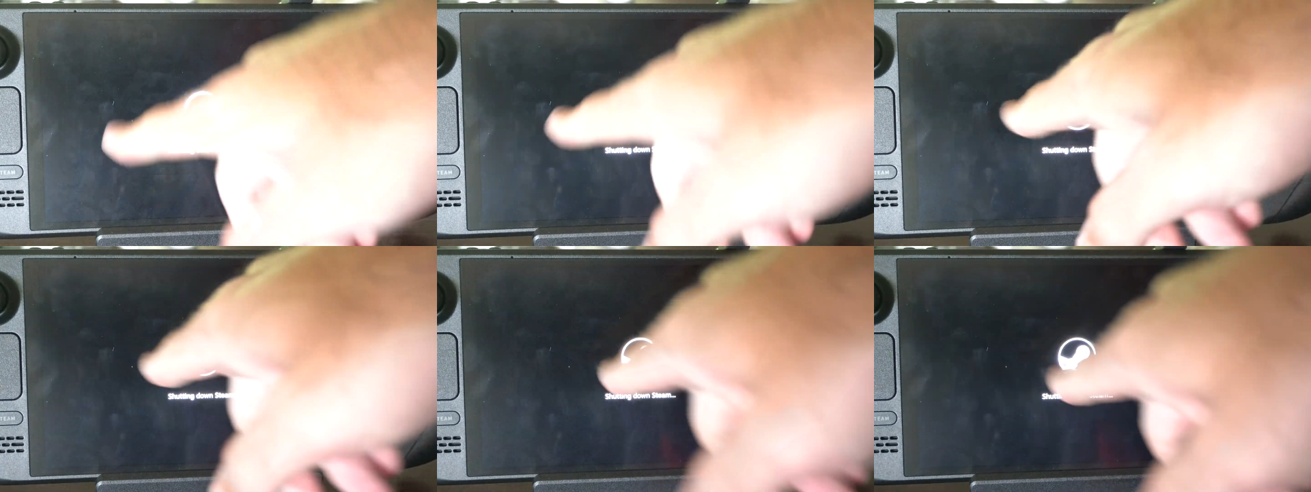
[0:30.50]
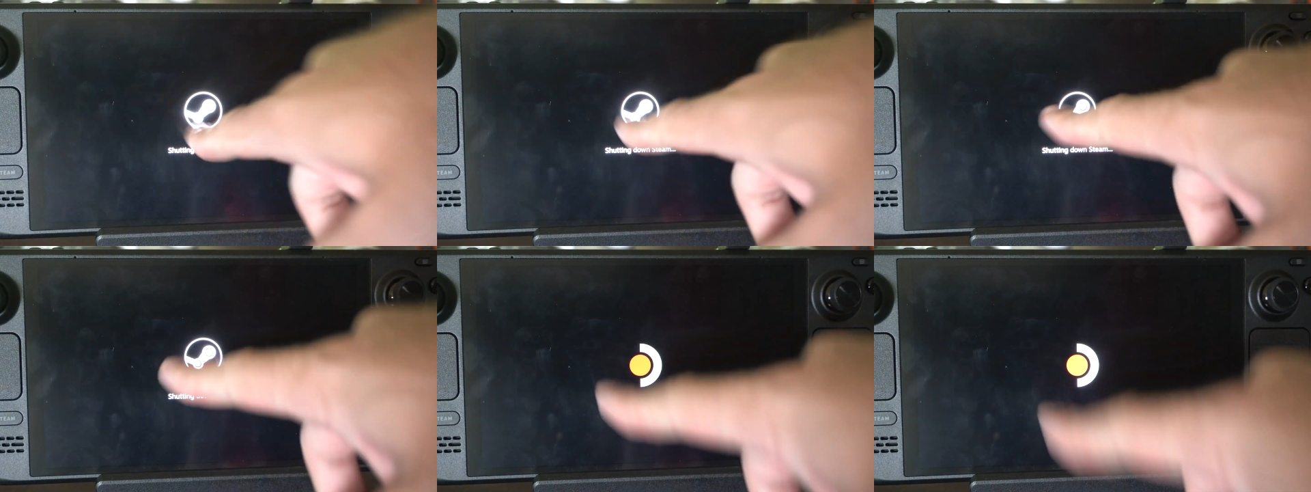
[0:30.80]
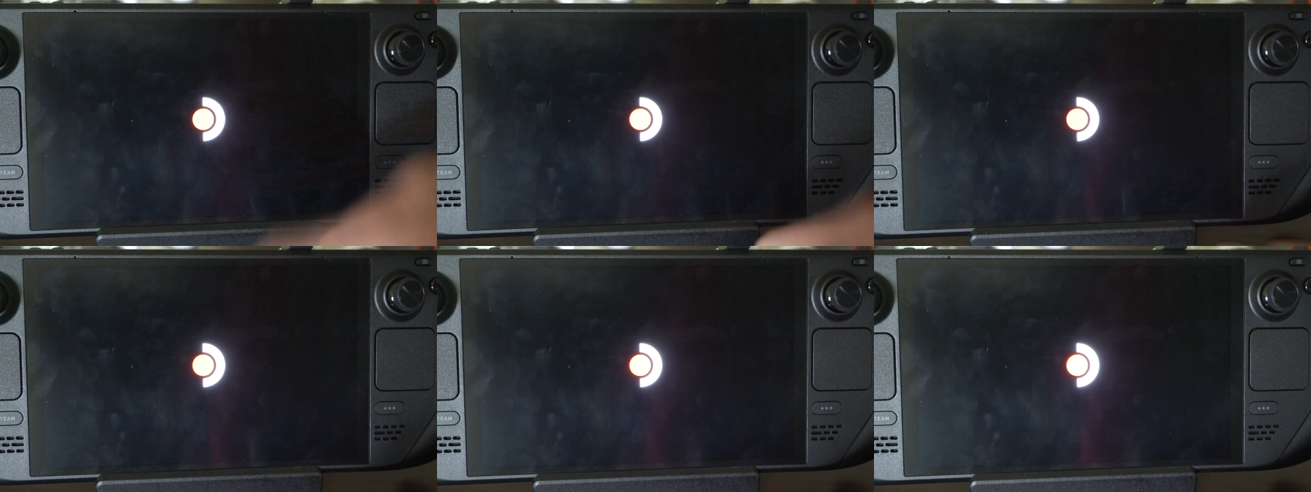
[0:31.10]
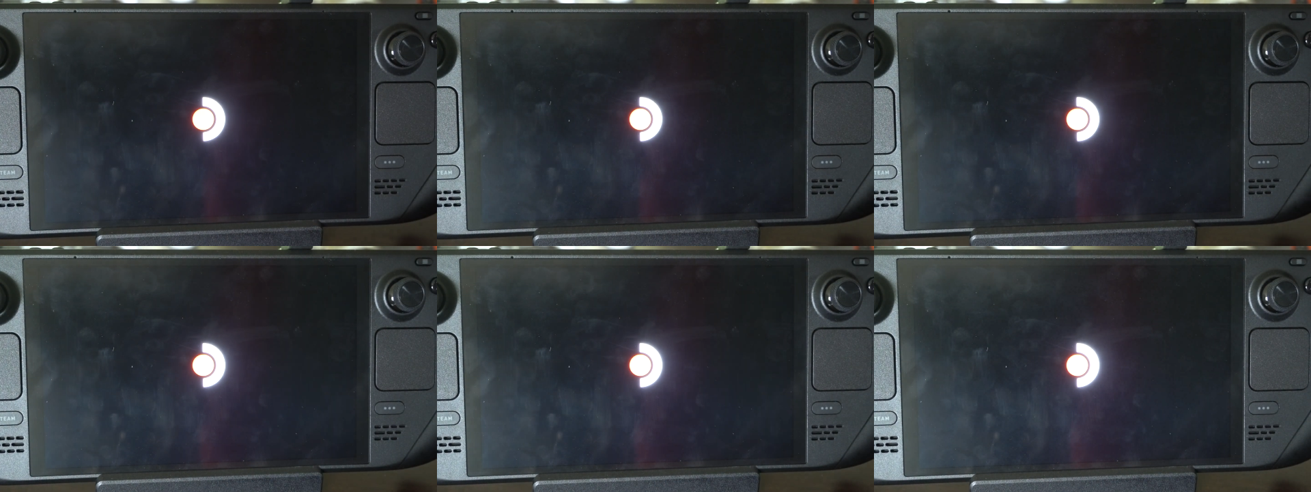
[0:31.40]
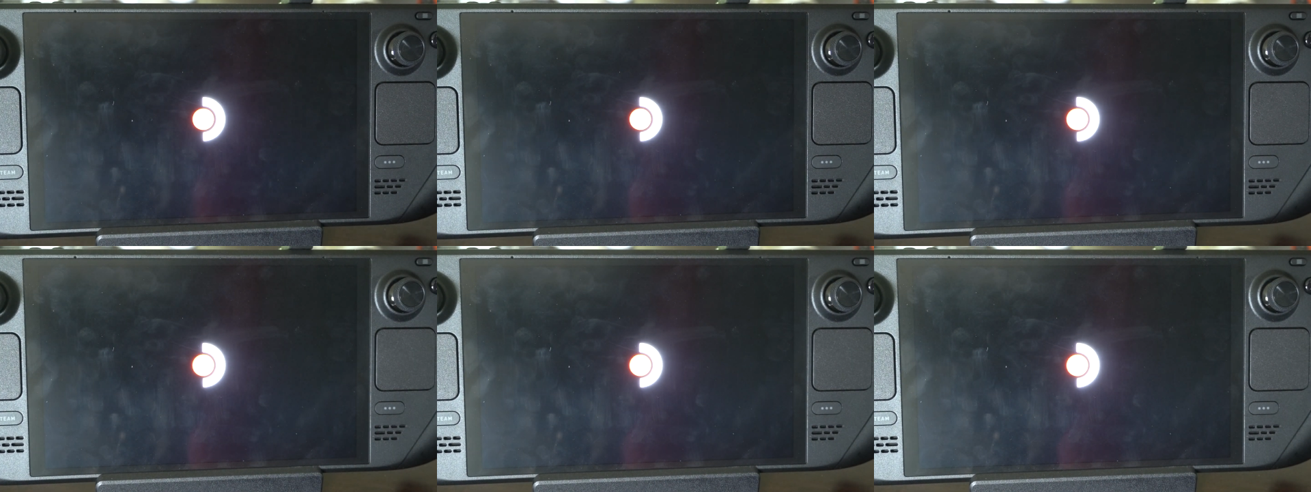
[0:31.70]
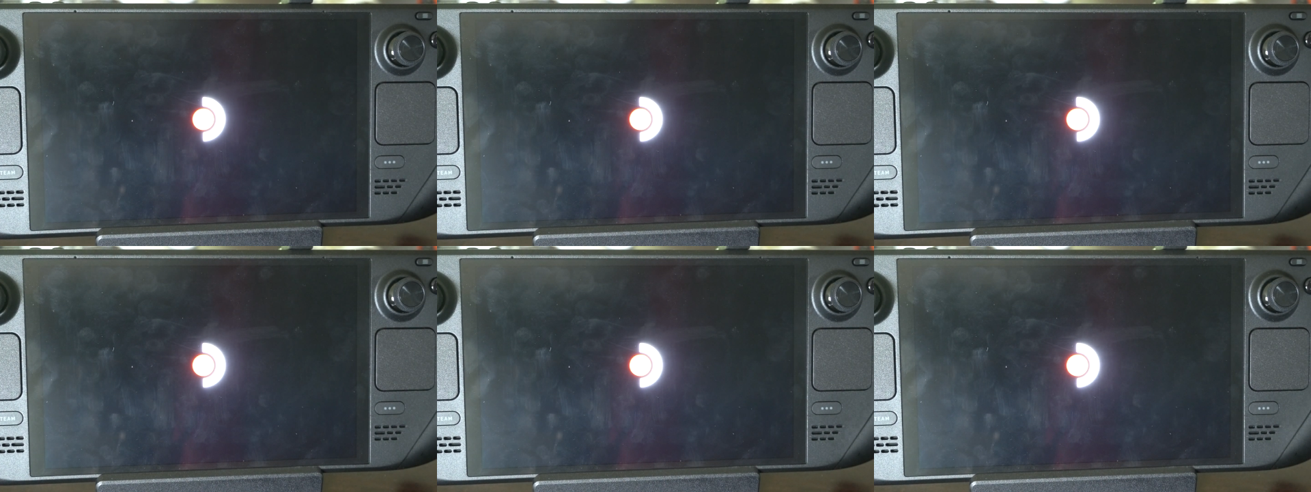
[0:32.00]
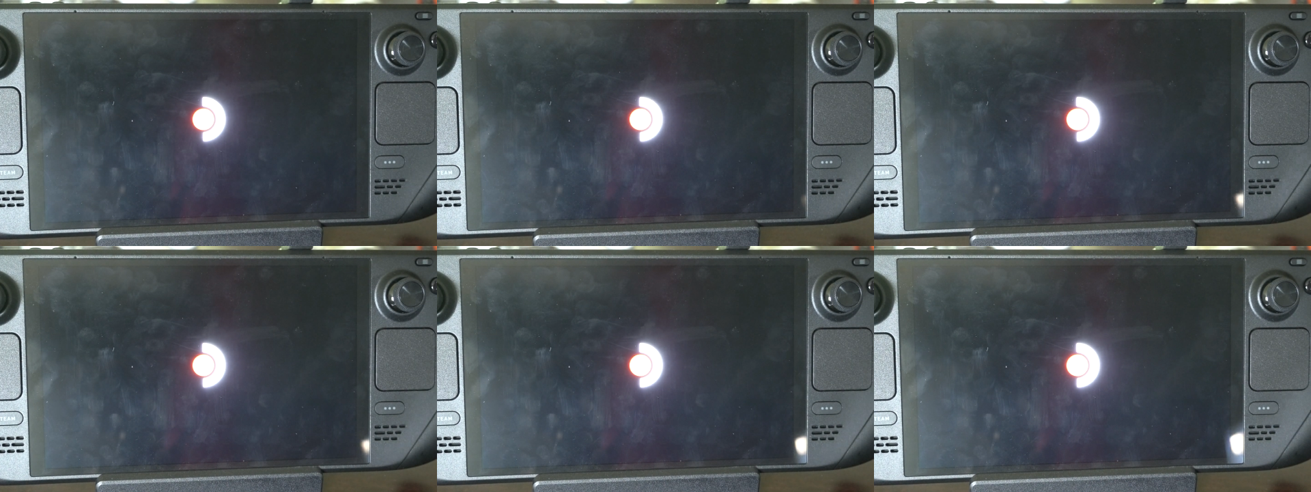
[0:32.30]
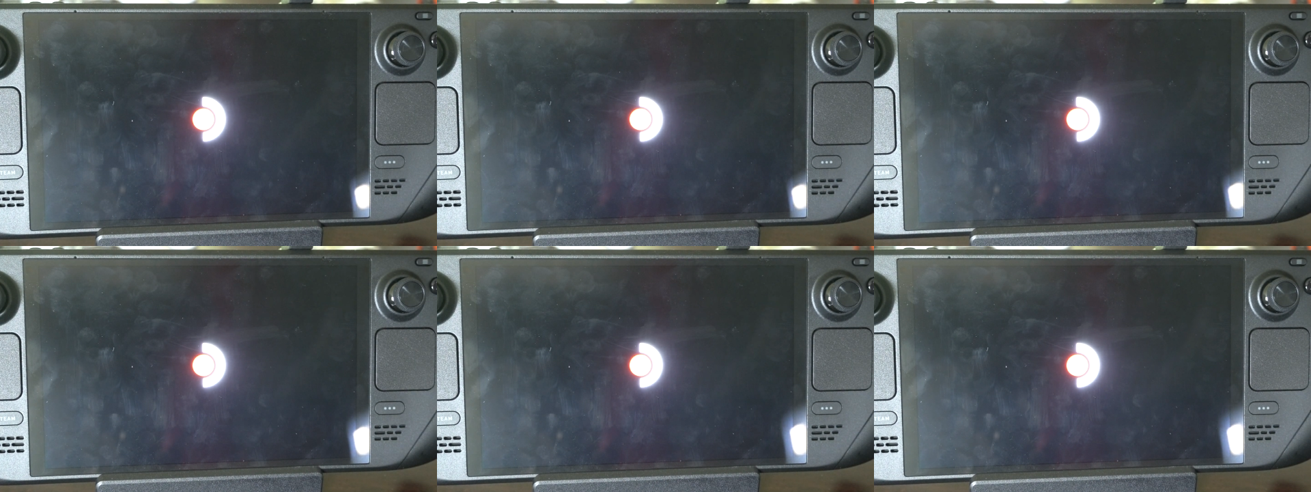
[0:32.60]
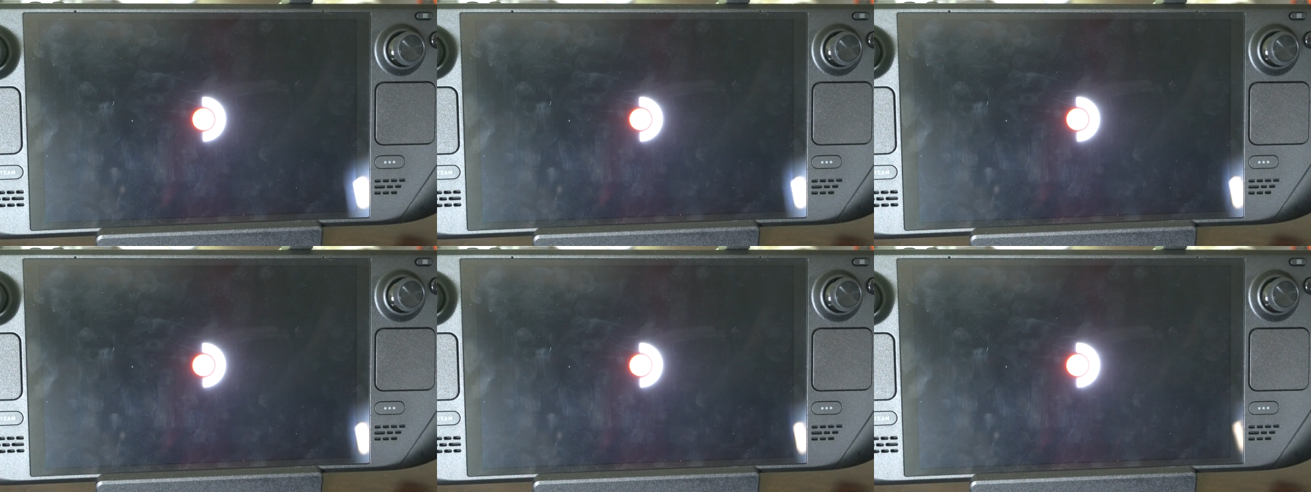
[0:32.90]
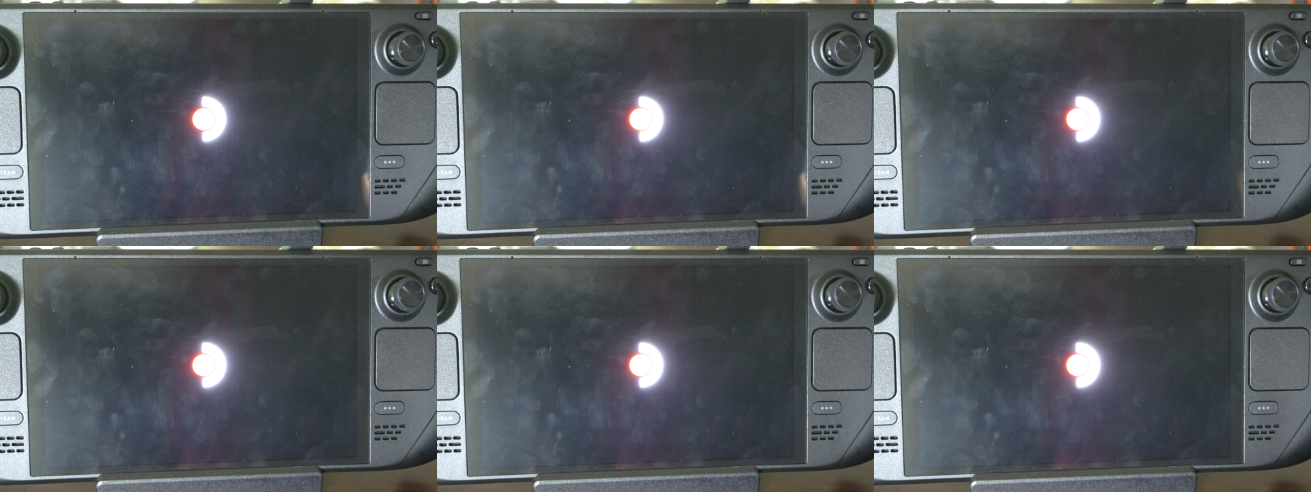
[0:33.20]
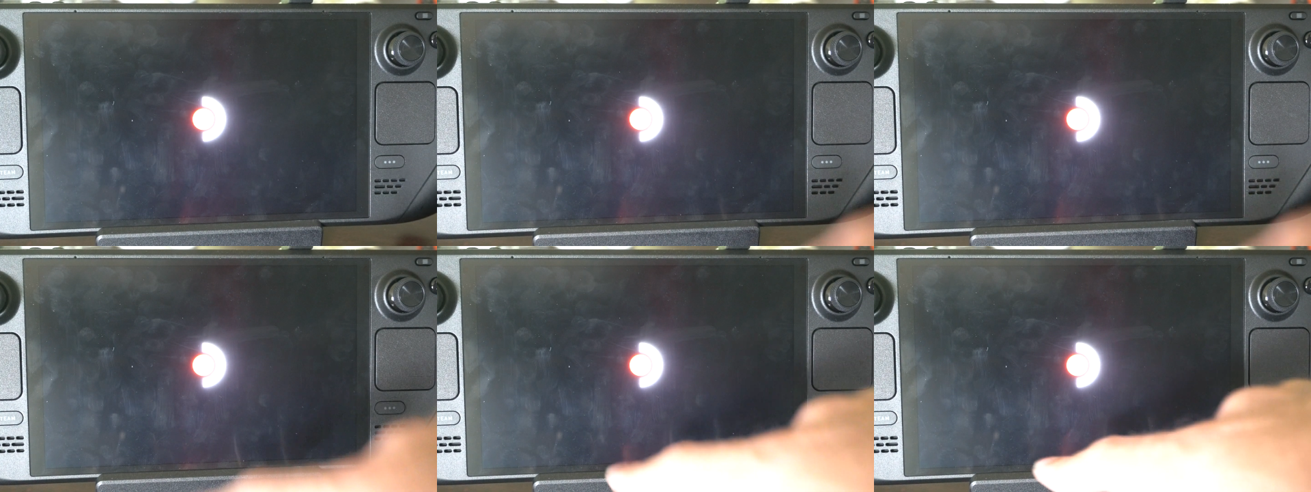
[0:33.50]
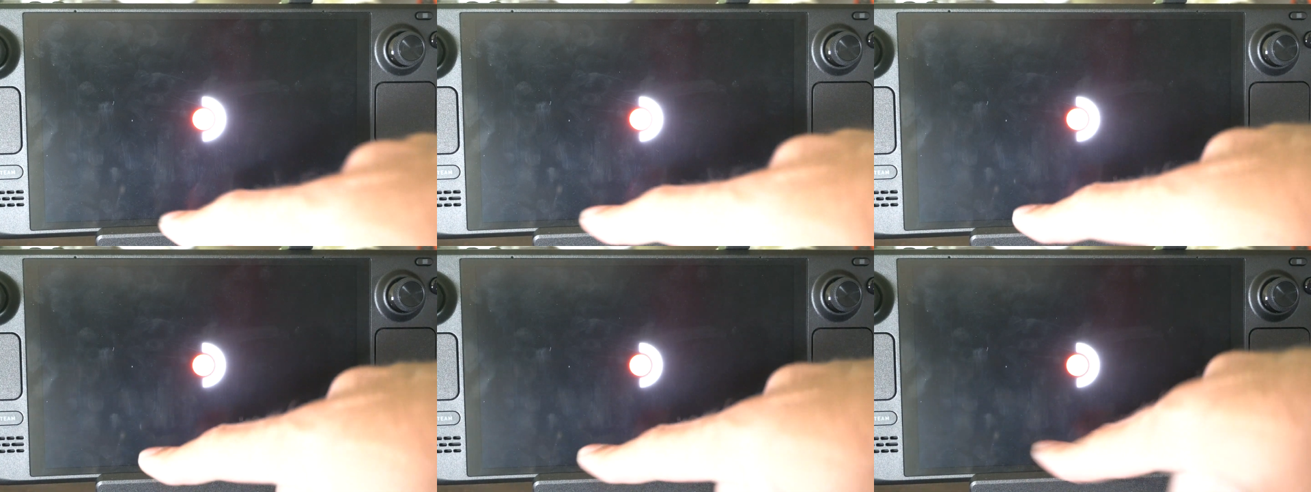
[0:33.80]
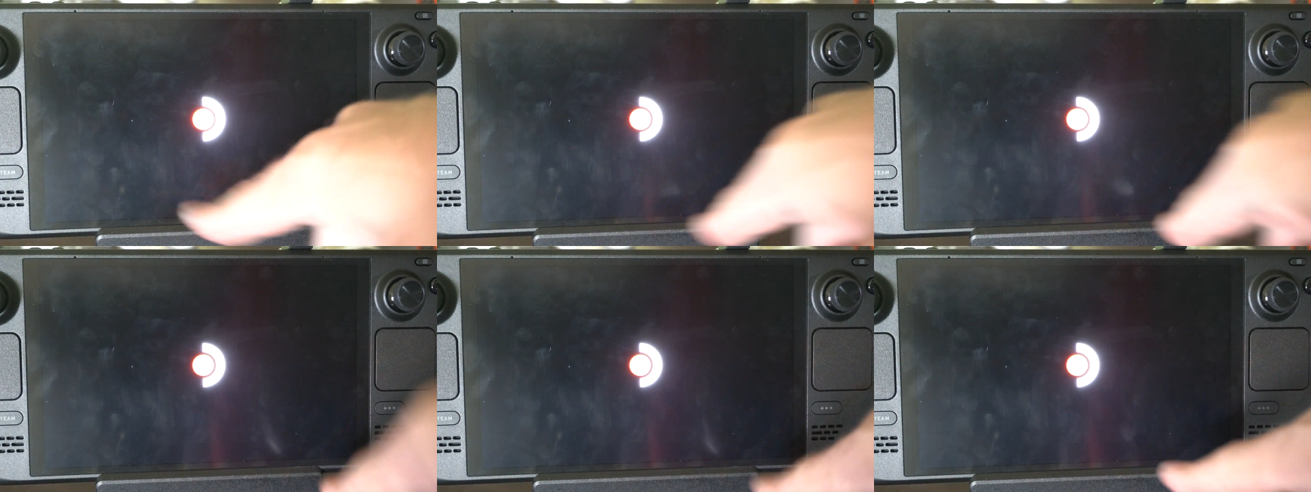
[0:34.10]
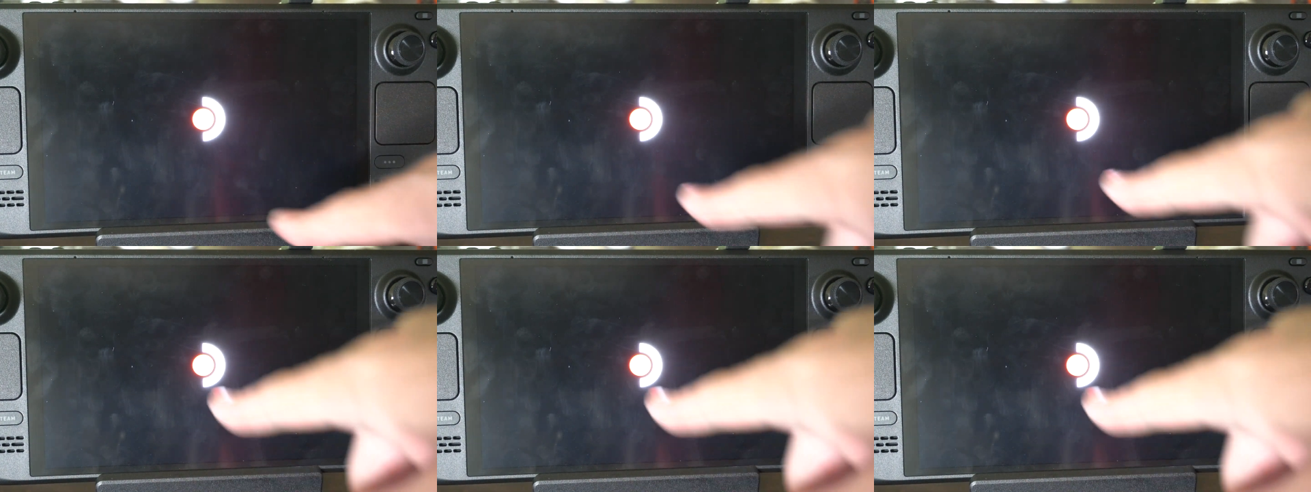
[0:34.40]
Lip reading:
[unreadable: no face in view]